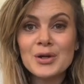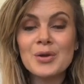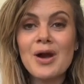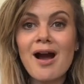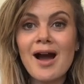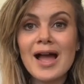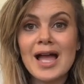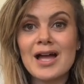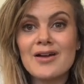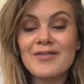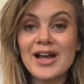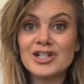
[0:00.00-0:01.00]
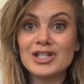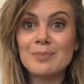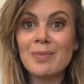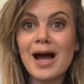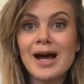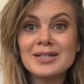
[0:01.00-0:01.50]
who I have actually
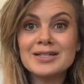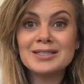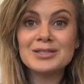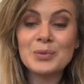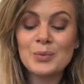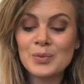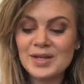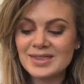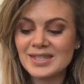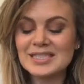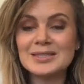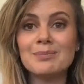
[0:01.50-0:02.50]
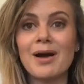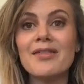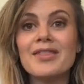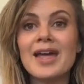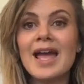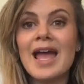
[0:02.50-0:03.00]
partnered with this month.
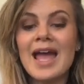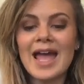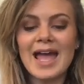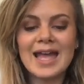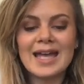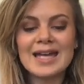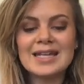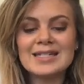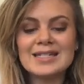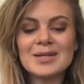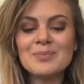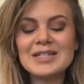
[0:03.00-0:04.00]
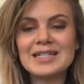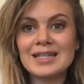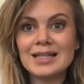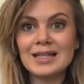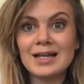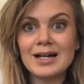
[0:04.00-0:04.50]
And in
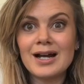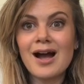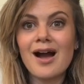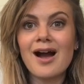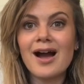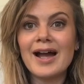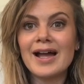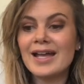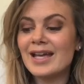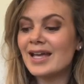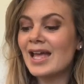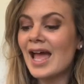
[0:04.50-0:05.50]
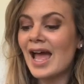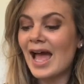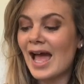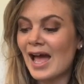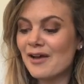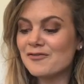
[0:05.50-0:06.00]
particular, I
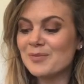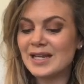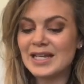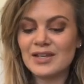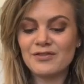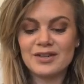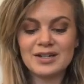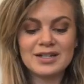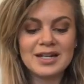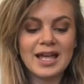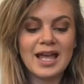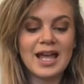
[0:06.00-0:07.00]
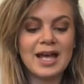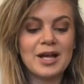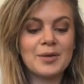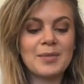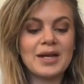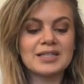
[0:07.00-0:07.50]
have been given
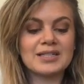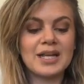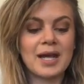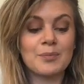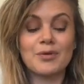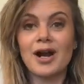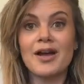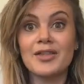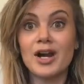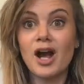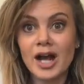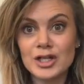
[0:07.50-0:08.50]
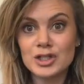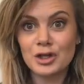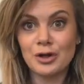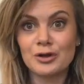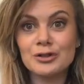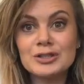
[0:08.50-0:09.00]
um, a bra that I
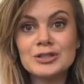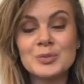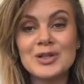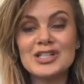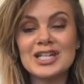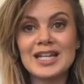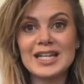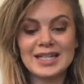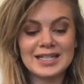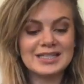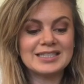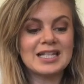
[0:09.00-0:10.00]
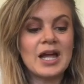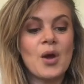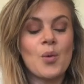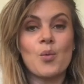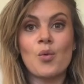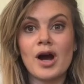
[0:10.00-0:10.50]
chose, which is
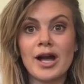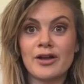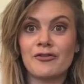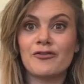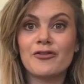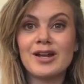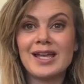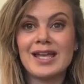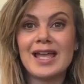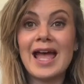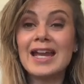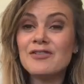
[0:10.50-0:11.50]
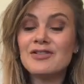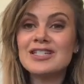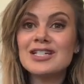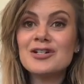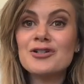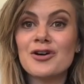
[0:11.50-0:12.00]
wire free. And if you
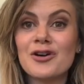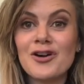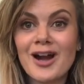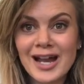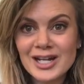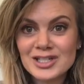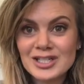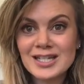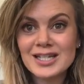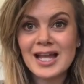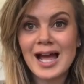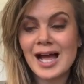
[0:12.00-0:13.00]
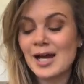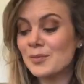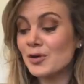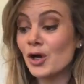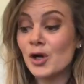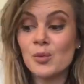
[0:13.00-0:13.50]
didn't know, I actually
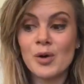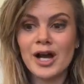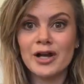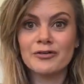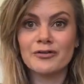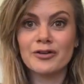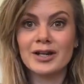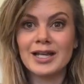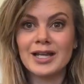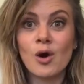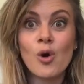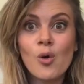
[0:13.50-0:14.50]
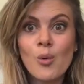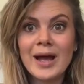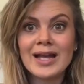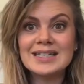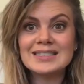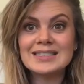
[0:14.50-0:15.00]
um, go wire free
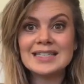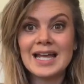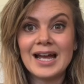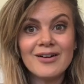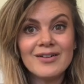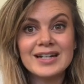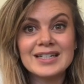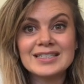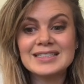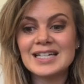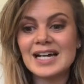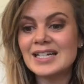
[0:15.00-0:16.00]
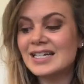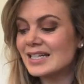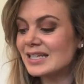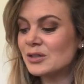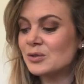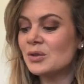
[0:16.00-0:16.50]
always now. And it started a
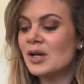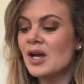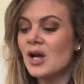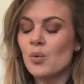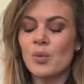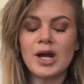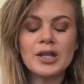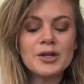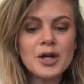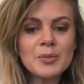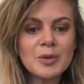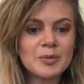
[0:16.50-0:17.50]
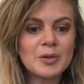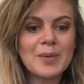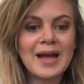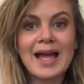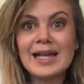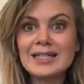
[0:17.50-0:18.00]
little while ago, probably
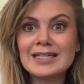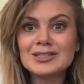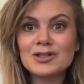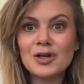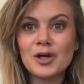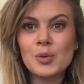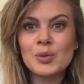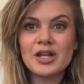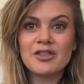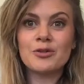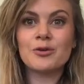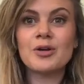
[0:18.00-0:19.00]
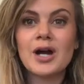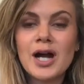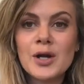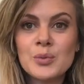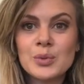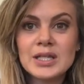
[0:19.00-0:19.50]
about eight years ago when I thought
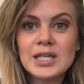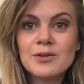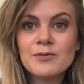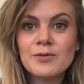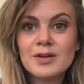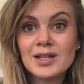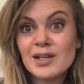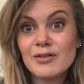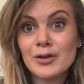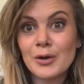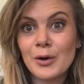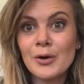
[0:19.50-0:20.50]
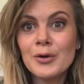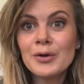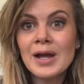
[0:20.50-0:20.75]
I would give, give it a go.